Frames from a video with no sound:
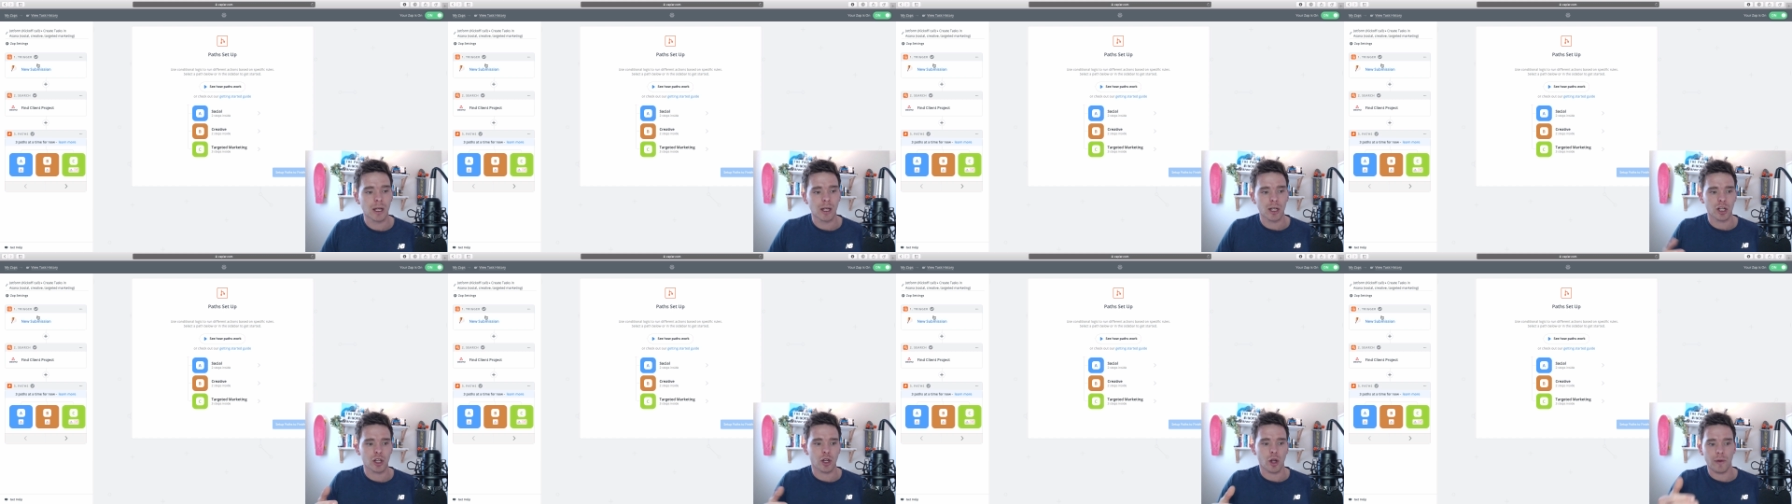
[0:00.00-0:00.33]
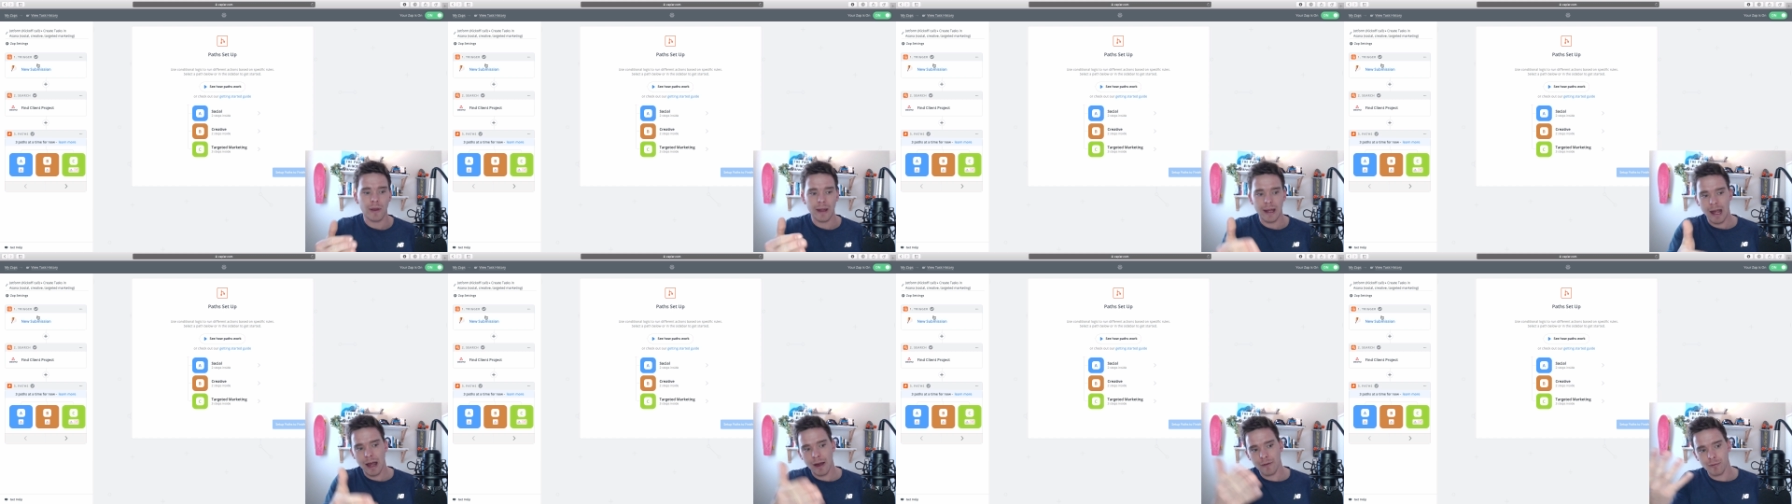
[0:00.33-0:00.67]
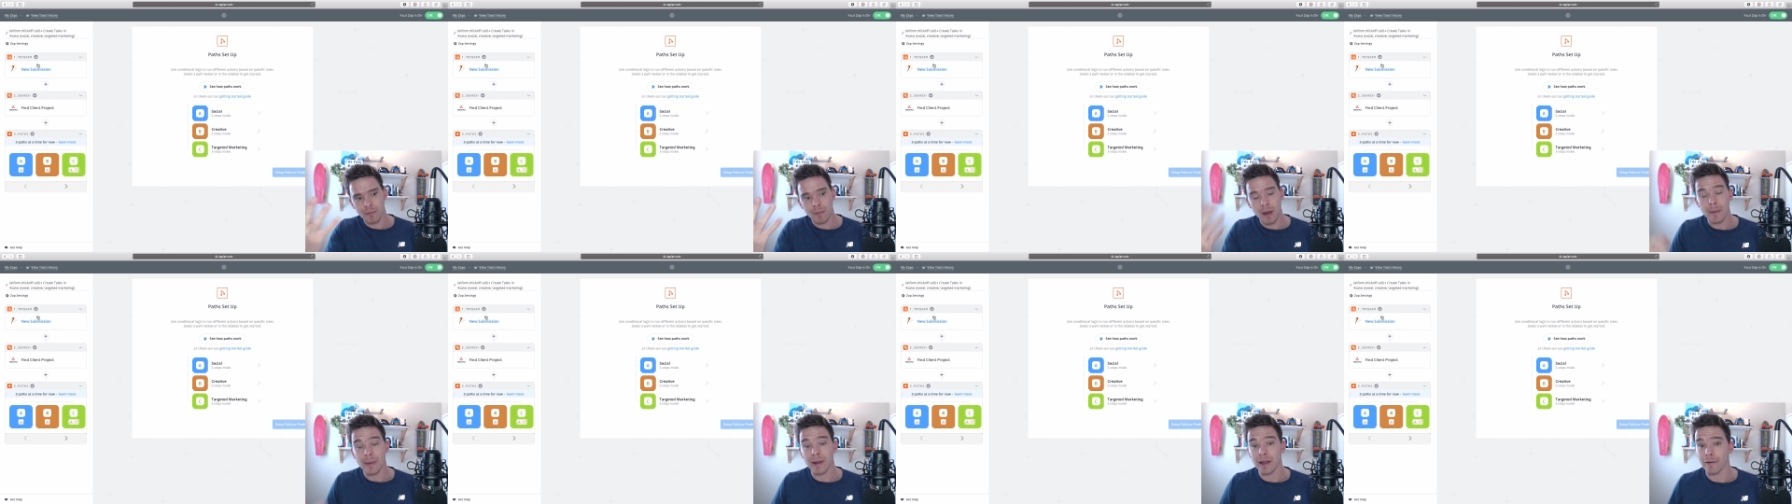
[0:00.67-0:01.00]
You know, they have
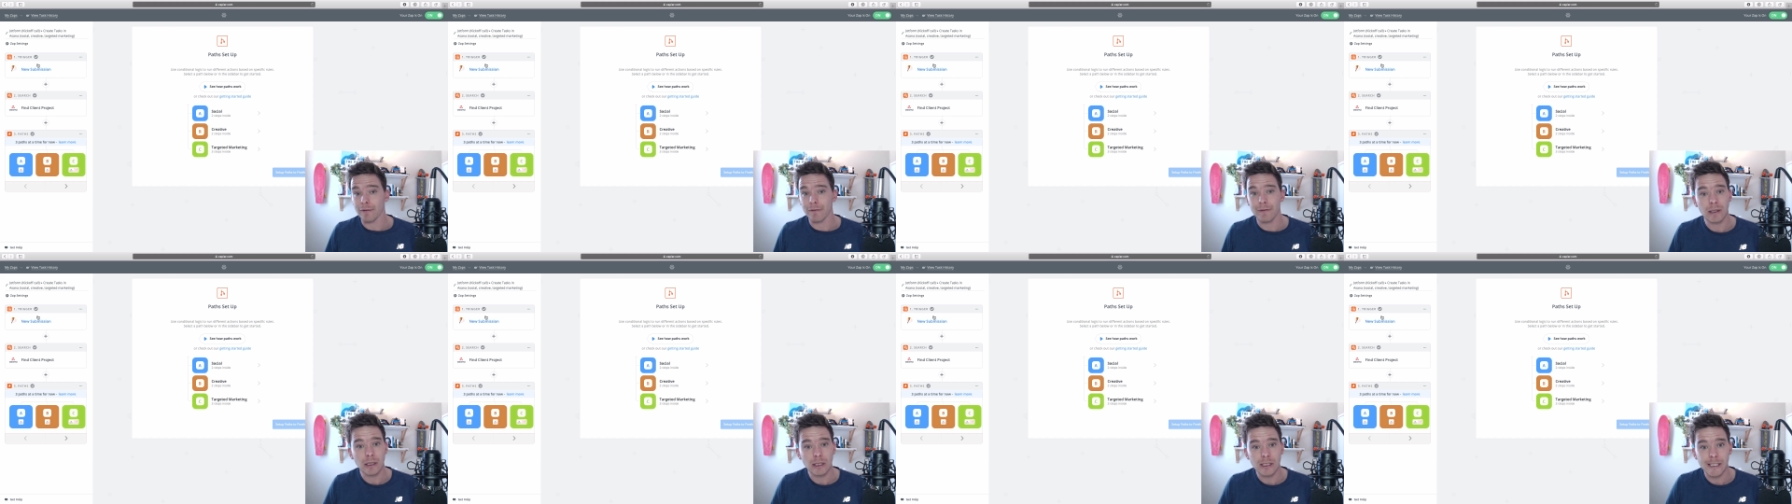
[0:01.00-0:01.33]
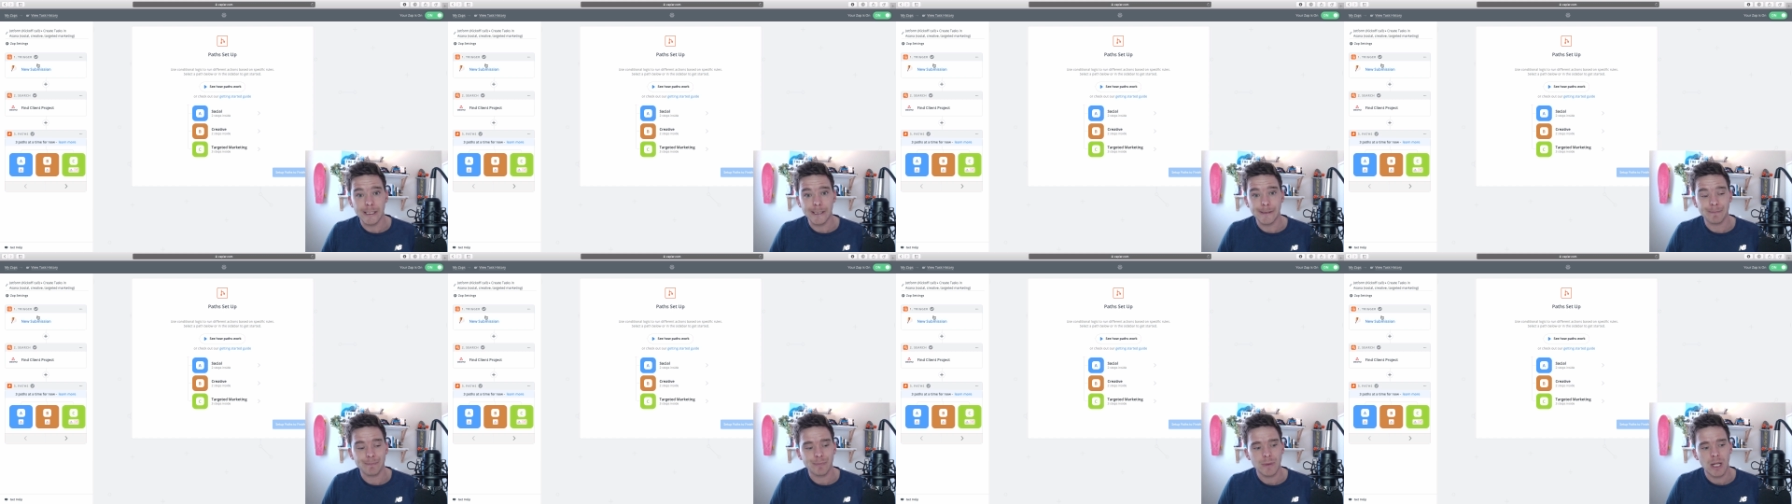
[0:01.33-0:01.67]
maybe a filter